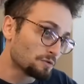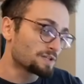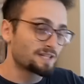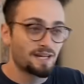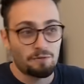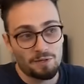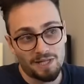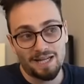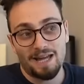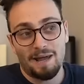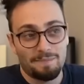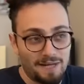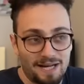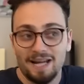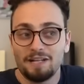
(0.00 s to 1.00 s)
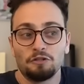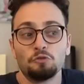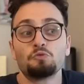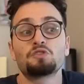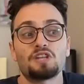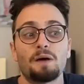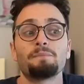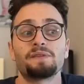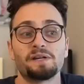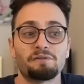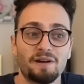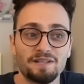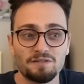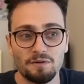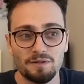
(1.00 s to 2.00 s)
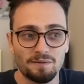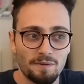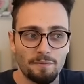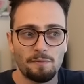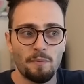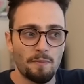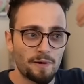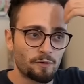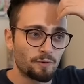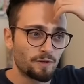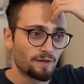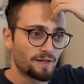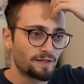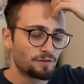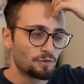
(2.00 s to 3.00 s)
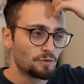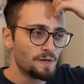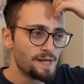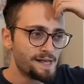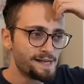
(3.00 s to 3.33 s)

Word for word: He's like, well, I, I mean, I got to do something, right? So let me put my queen on a two.